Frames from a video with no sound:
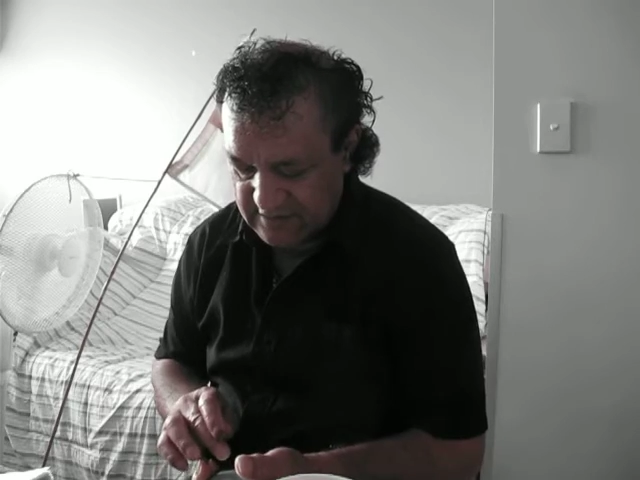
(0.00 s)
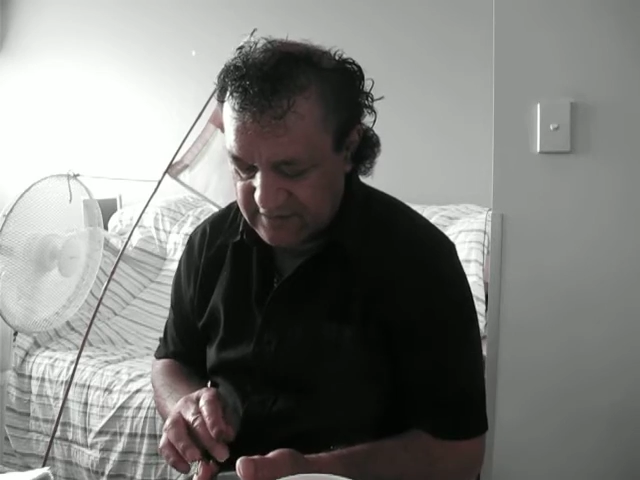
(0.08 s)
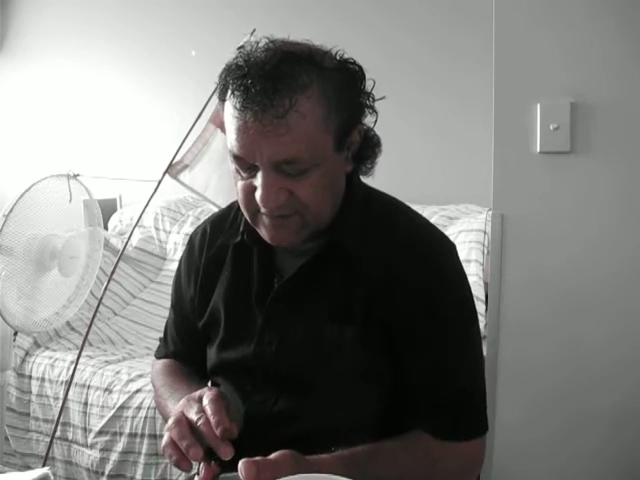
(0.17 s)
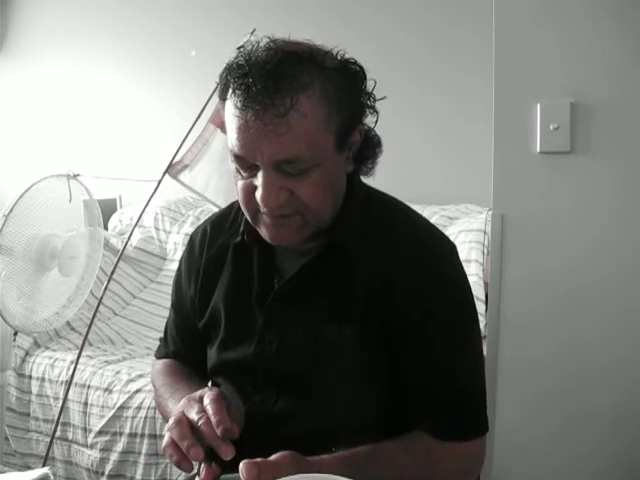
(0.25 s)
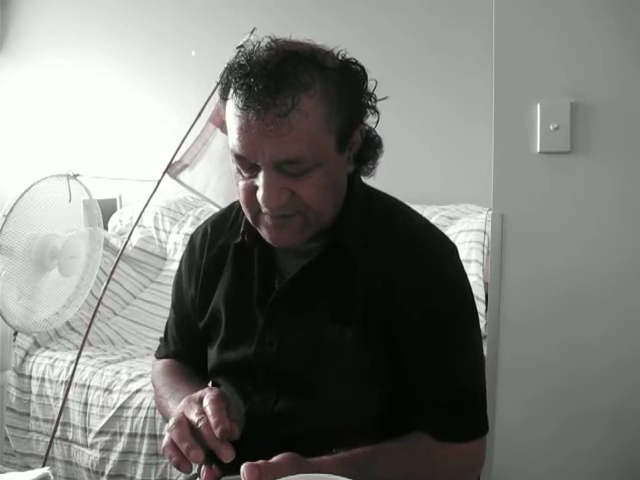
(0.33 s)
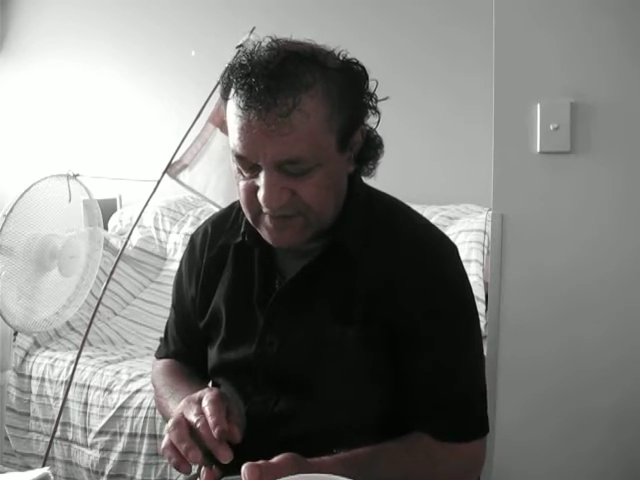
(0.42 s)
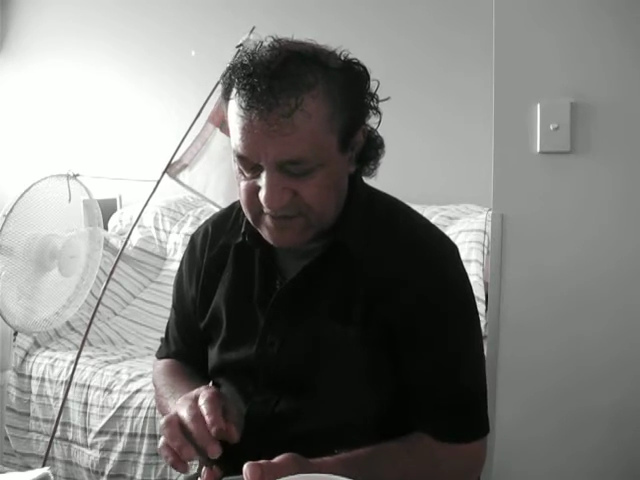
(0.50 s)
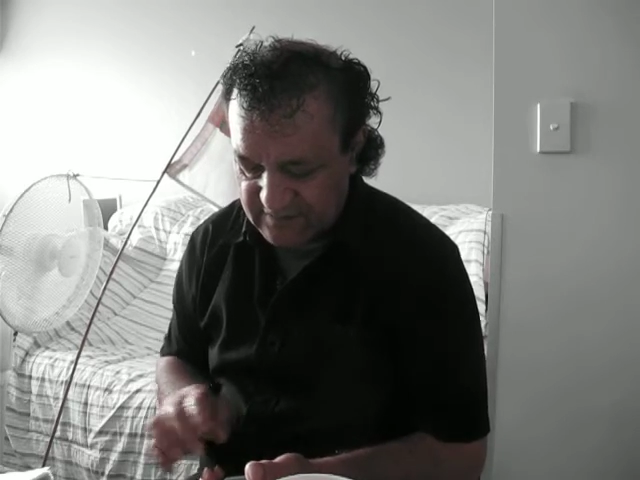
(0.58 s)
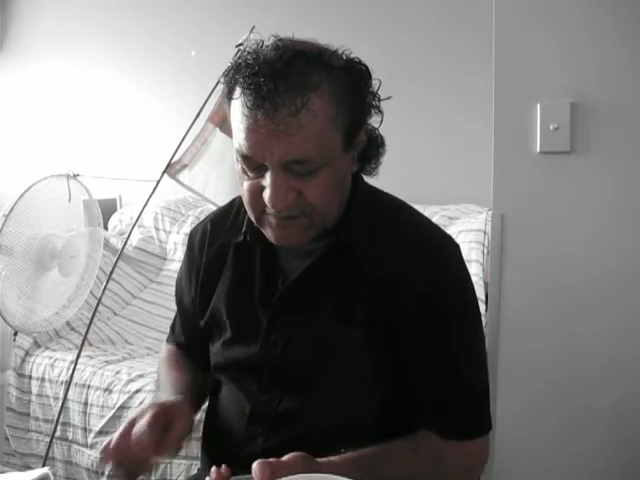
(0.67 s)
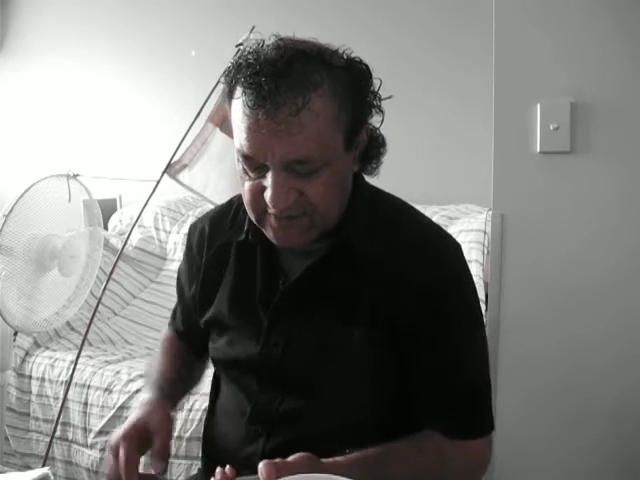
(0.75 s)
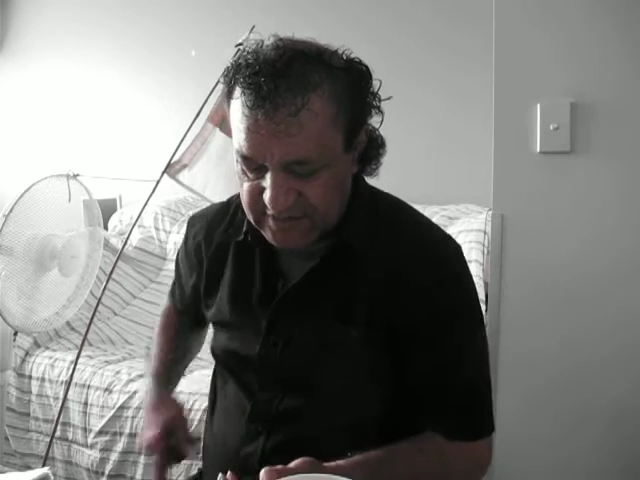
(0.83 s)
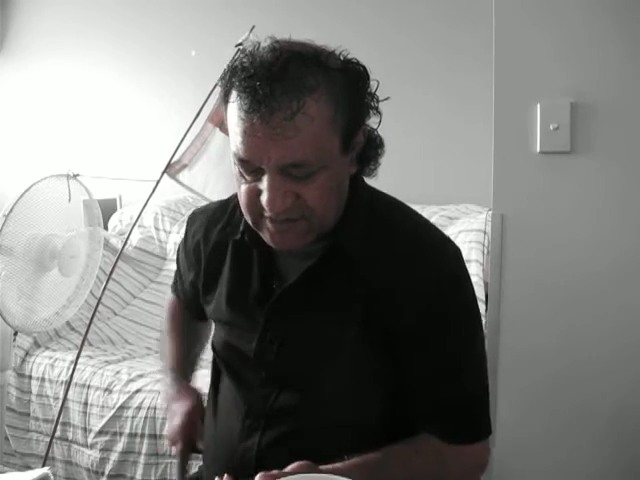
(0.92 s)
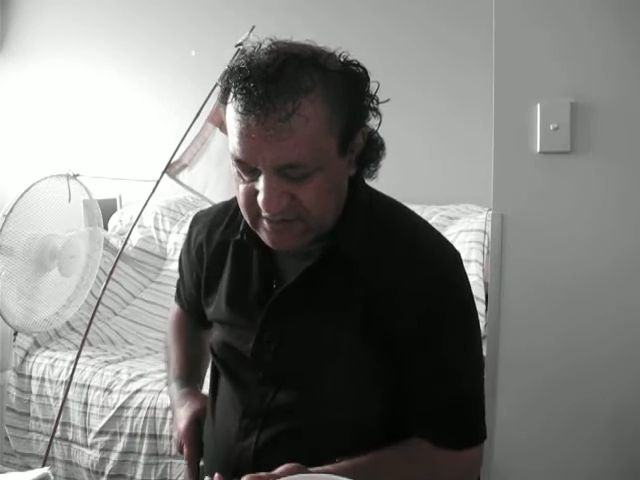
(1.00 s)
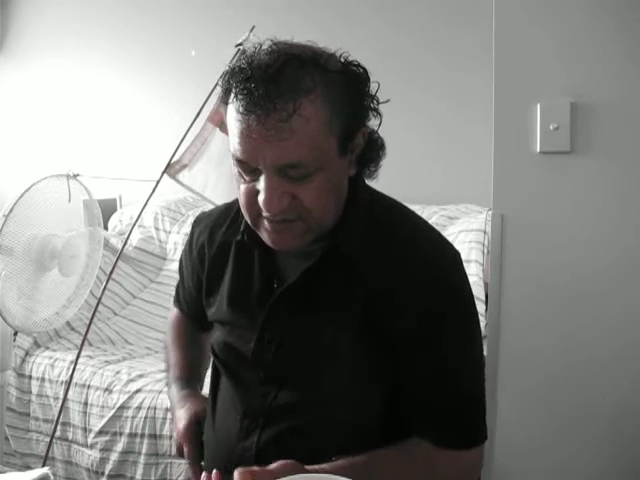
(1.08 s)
to find when